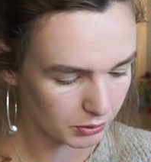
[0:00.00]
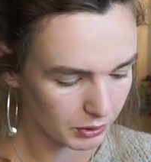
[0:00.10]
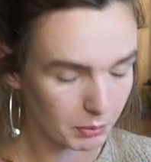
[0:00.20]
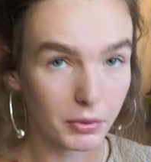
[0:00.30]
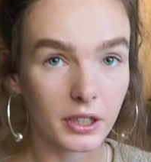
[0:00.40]

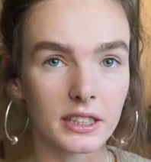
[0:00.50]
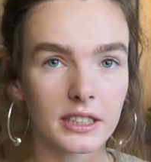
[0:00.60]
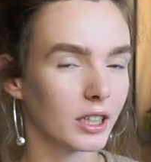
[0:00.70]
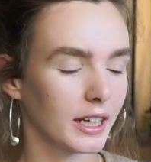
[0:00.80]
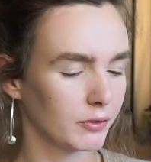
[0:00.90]
repot it.
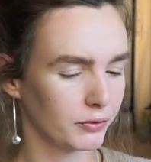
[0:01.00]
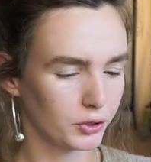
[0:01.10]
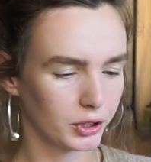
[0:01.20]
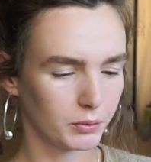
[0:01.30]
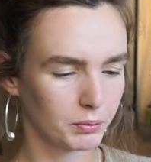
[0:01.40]
I'll like
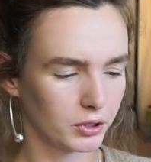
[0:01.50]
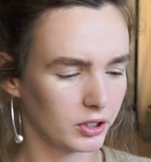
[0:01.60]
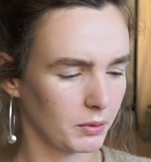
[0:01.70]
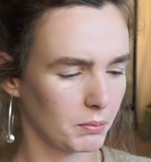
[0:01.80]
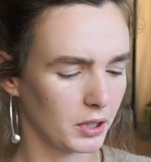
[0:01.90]
first put
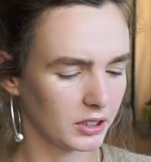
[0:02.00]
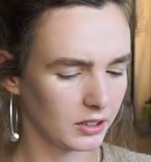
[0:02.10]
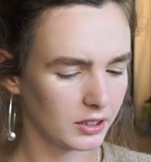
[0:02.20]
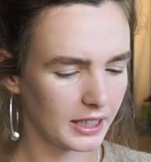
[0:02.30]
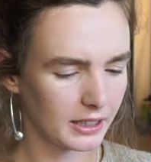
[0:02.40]
some moss
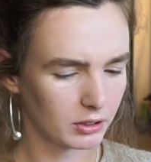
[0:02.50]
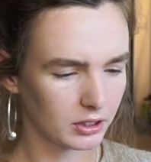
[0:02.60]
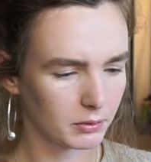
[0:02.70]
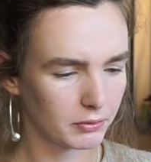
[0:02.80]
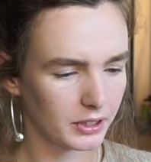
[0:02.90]
on there or
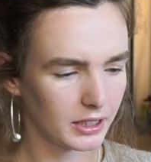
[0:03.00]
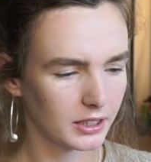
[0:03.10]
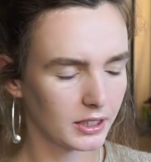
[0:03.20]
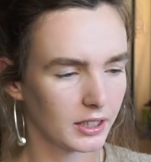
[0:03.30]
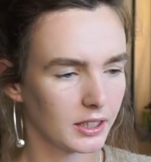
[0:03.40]
something.
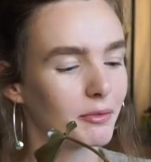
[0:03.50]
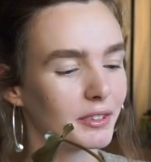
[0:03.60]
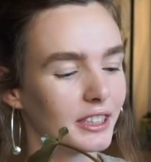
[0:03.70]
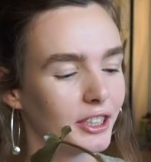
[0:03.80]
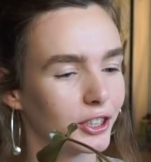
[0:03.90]
I'm
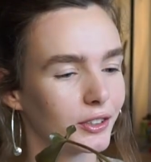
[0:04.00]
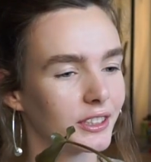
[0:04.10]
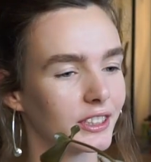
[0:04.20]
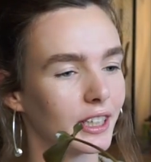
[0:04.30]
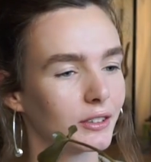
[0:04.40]
really
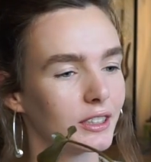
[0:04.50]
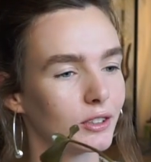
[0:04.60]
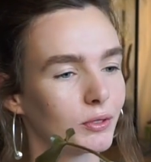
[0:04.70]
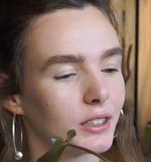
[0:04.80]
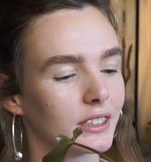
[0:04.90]
curious how
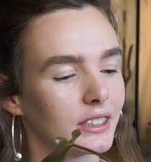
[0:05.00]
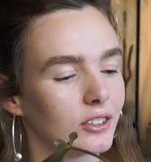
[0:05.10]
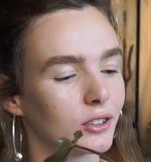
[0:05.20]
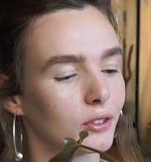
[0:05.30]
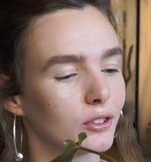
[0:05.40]
this one is
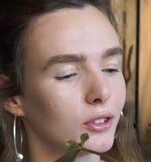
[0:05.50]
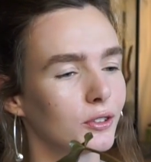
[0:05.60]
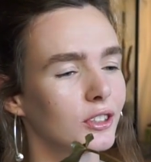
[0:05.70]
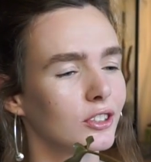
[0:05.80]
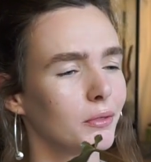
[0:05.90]
going to
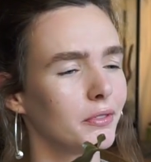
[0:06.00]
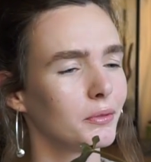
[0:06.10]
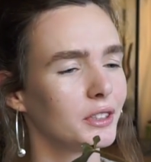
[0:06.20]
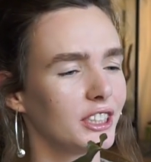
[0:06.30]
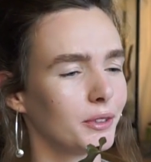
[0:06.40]
look. And something
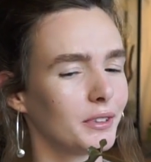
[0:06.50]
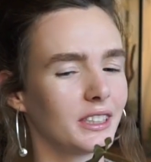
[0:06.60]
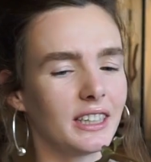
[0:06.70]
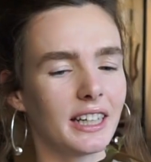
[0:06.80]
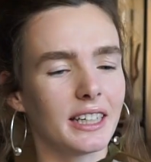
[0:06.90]
which I
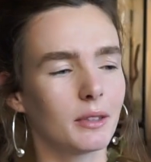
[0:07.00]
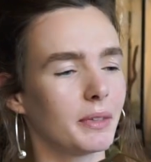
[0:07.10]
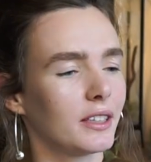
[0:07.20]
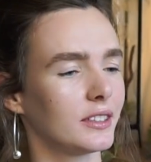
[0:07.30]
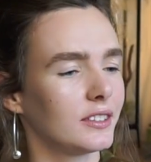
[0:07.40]
really like
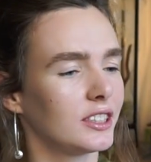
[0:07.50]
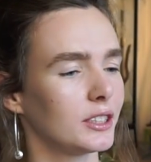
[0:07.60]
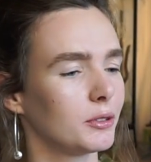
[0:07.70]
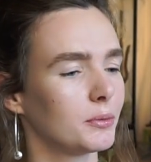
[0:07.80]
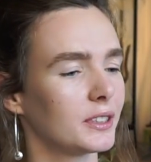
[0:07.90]
about
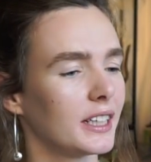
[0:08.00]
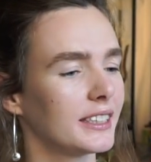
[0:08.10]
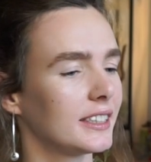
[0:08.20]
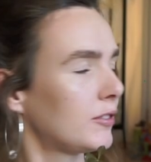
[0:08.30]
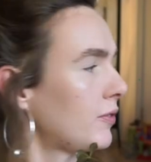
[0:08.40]
anthuriums,
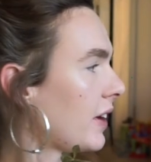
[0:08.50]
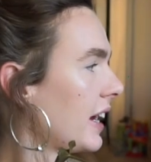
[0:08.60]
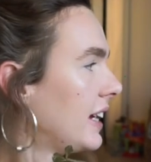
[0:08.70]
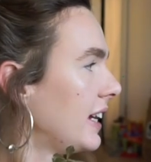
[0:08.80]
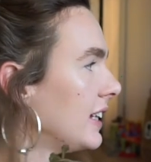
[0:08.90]
like that
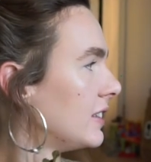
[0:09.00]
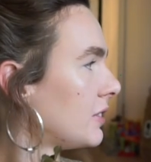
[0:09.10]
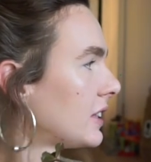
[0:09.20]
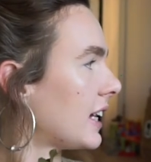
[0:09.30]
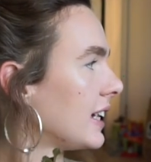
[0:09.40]
veining, if
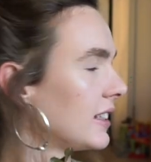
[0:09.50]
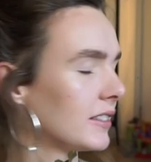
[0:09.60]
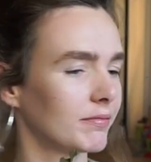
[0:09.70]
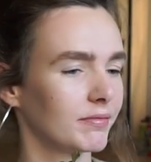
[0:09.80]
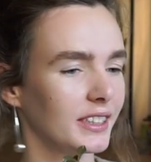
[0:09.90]
it like,
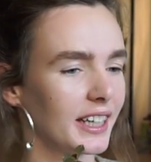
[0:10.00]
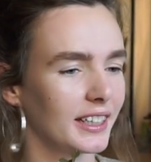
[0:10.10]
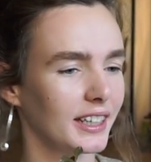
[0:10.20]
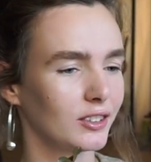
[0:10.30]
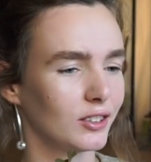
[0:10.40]
yeah,
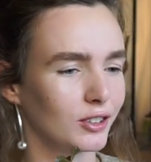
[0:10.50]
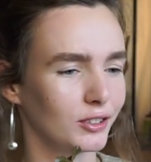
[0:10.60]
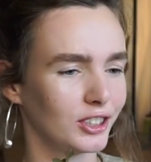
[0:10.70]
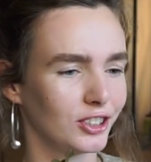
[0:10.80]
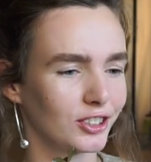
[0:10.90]
I don't know,
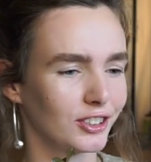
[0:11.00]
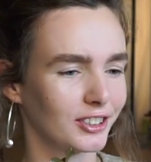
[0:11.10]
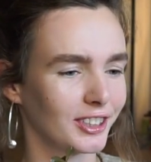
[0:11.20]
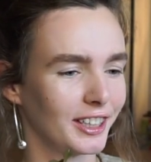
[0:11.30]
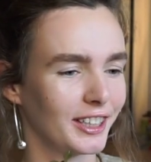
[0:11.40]
it's just
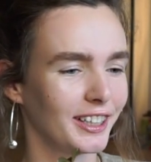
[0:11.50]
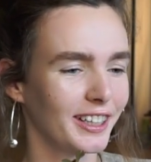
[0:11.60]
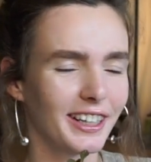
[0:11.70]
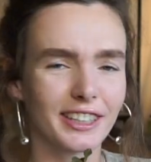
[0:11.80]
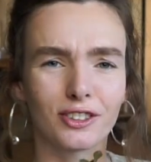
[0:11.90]

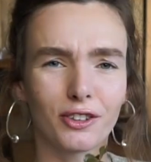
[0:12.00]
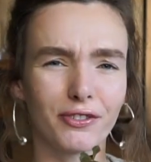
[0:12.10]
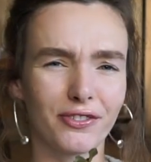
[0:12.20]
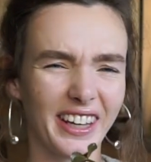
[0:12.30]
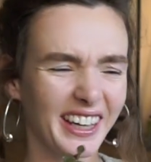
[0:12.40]
like so
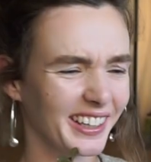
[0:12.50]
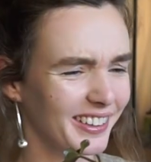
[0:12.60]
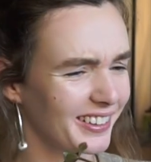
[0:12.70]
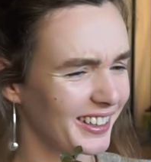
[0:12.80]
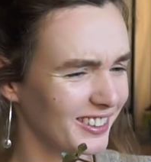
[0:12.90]
thick.
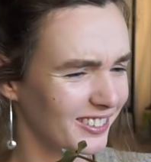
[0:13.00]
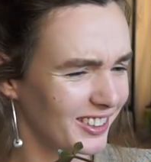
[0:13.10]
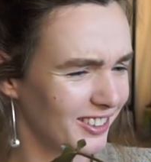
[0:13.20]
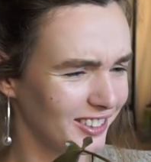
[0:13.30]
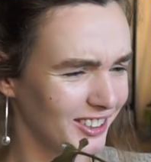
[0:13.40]
I don't
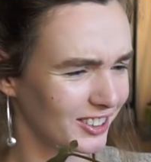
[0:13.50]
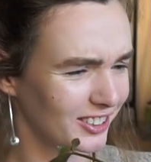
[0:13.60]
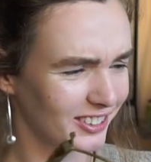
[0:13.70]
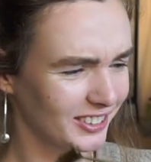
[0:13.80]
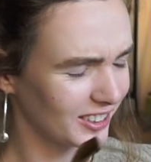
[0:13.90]
know, it's
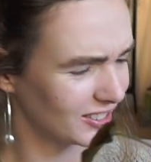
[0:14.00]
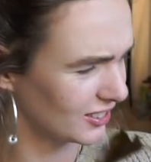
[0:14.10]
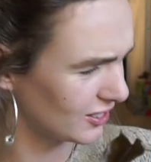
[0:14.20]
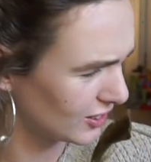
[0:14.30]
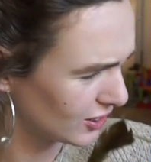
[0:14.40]
just, I don't
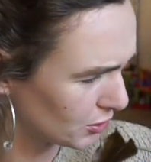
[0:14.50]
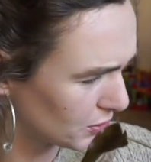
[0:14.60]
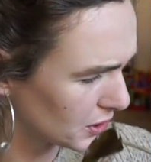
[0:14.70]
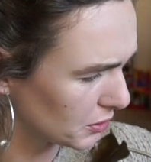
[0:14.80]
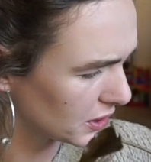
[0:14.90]
know, it's just
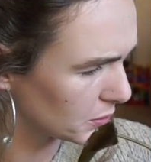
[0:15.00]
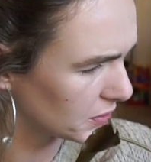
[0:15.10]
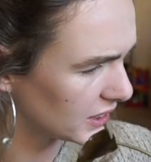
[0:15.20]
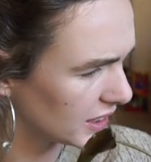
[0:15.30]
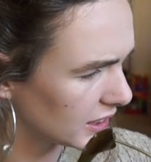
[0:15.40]
really
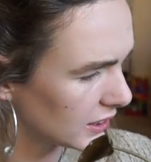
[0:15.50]
pretty.